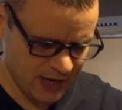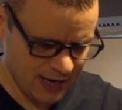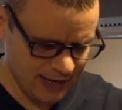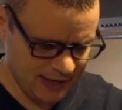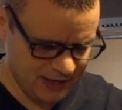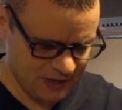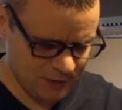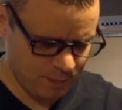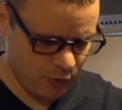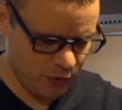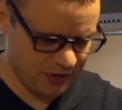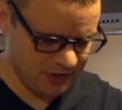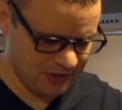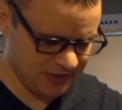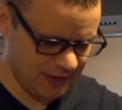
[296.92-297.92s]
At this
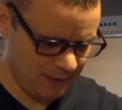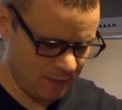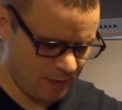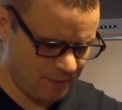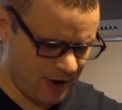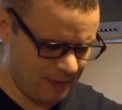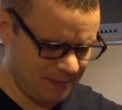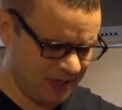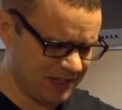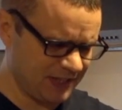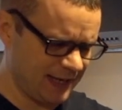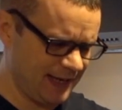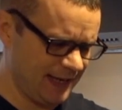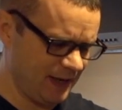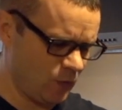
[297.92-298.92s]
point, someone might be
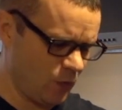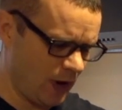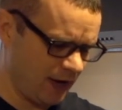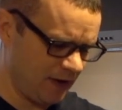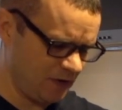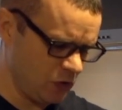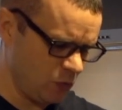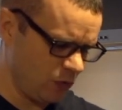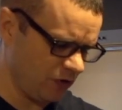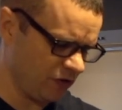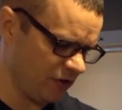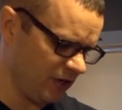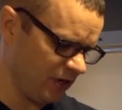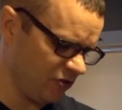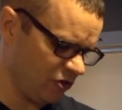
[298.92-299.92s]
saying, why aren't you
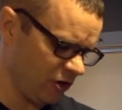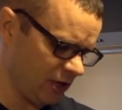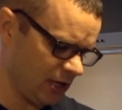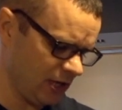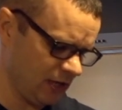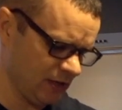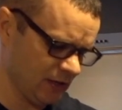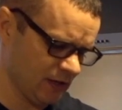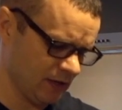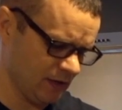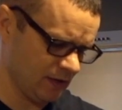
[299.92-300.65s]
washing the chicken?